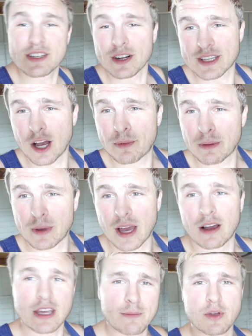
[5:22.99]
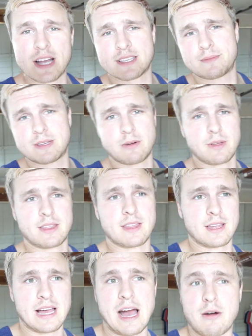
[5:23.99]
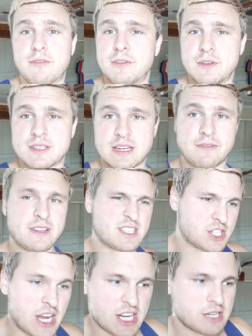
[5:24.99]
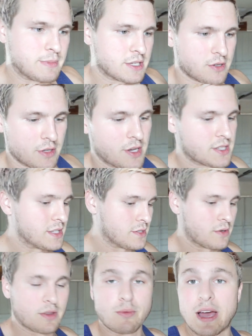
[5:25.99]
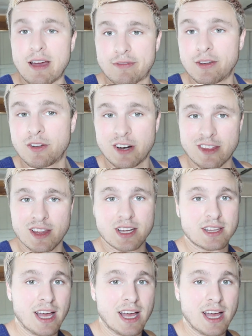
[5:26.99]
starts helping me. I'll keep you guys updated with how it feels and if it's changing my scoliosis or the way I feel or anything like